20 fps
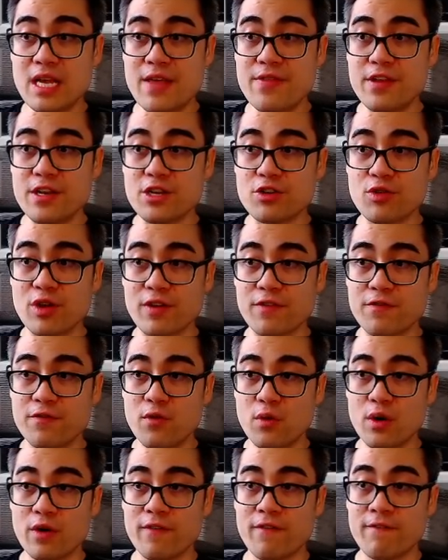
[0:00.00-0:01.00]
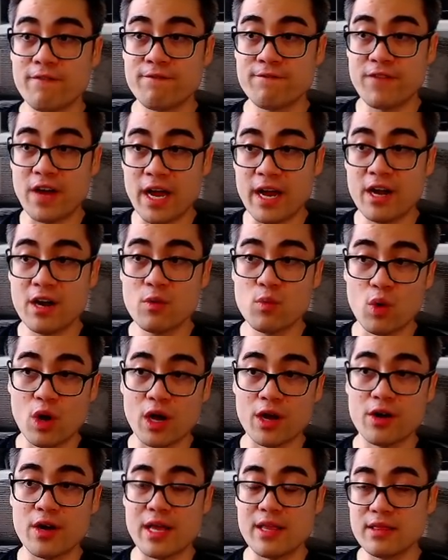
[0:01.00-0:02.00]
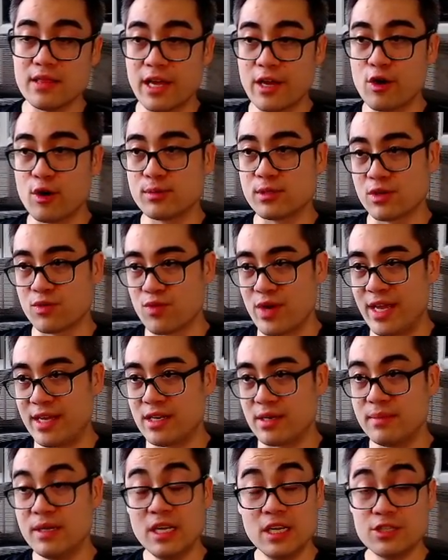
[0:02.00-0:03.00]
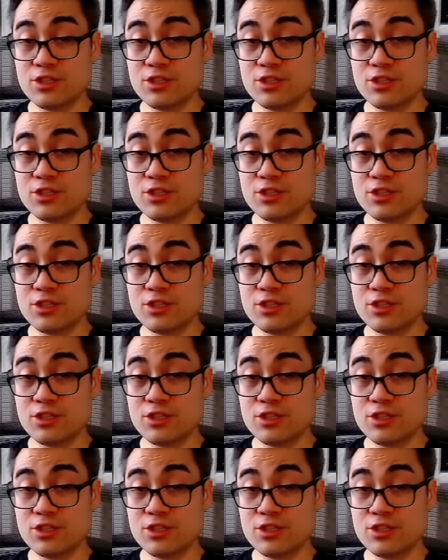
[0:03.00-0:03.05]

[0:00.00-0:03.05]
and then you create 4 fire, water, and light orbs at random.